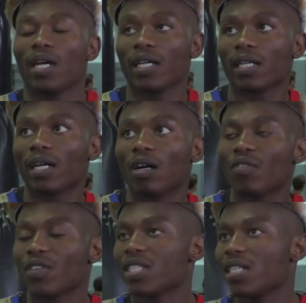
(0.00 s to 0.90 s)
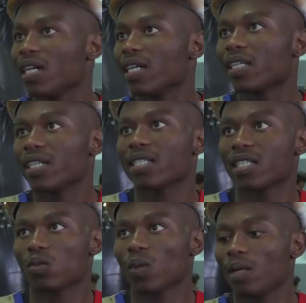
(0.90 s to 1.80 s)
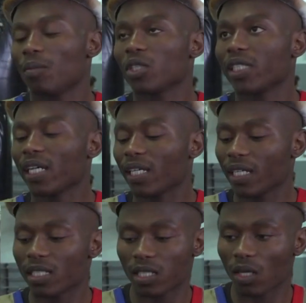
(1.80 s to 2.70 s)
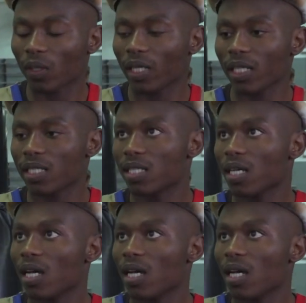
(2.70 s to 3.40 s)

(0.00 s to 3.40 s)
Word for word: Yeah. And uh, obviously, and kicks as well, multi kicks, low kicks,